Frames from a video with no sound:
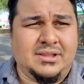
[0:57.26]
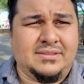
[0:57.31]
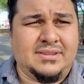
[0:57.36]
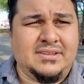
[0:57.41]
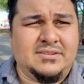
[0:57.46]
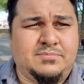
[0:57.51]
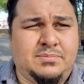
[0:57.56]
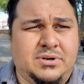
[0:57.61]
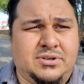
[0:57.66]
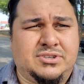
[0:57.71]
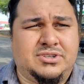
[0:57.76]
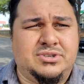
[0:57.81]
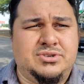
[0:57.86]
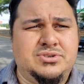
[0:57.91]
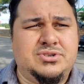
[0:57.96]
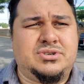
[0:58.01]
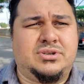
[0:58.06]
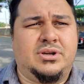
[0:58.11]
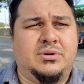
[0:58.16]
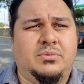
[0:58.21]
These books
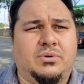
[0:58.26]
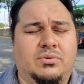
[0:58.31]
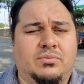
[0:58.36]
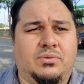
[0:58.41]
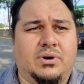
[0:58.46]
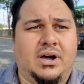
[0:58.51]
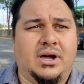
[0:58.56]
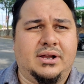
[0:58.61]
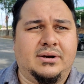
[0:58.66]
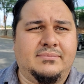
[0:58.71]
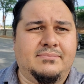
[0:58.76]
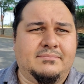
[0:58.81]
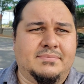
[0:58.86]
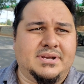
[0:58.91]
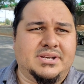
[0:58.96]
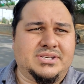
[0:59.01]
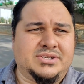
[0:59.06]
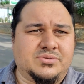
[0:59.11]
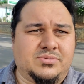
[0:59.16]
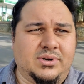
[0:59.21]
usually will run
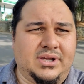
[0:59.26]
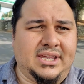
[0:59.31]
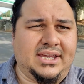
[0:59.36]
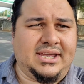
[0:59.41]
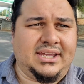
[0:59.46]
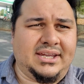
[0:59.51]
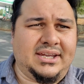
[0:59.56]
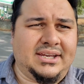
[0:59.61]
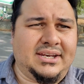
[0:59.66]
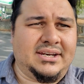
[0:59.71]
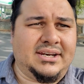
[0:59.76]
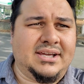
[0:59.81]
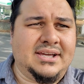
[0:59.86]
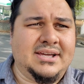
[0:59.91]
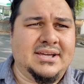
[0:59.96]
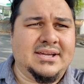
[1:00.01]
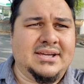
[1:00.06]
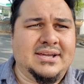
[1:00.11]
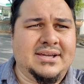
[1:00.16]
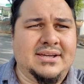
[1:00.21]
between
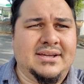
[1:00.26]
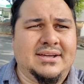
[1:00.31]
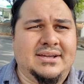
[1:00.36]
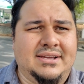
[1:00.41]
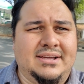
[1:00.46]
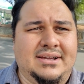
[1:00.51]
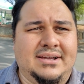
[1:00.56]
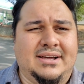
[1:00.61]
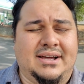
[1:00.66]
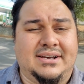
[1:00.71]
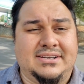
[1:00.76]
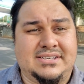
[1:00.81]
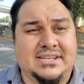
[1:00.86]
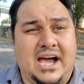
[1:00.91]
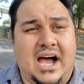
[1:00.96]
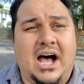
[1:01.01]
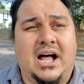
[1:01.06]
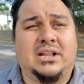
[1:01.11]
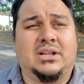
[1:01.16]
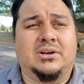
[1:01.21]
a
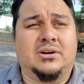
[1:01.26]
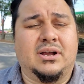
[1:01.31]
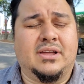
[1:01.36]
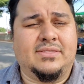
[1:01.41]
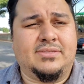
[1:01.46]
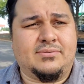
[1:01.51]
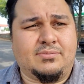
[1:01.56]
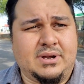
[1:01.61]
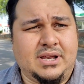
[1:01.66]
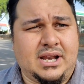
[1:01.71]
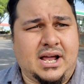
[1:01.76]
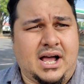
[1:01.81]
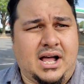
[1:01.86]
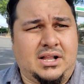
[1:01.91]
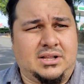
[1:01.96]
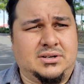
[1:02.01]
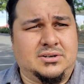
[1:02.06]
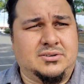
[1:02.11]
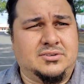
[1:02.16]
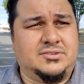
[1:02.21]
dollar and three
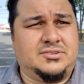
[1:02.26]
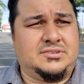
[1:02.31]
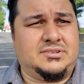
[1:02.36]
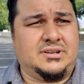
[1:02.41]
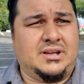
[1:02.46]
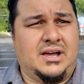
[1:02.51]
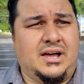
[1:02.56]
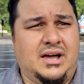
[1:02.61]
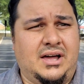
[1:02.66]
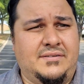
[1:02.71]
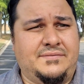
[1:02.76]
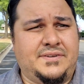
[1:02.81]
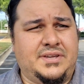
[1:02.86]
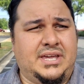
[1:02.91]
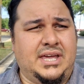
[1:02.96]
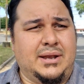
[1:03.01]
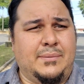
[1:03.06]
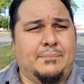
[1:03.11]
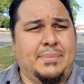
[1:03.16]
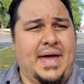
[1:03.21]
dollars uh, if you
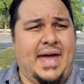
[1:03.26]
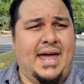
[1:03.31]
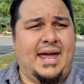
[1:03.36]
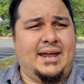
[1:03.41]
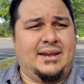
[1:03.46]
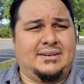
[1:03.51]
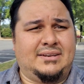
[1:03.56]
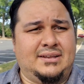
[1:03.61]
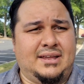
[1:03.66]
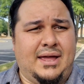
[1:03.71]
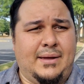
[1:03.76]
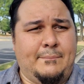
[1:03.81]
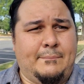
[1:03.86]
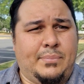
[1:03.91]
get it bagged and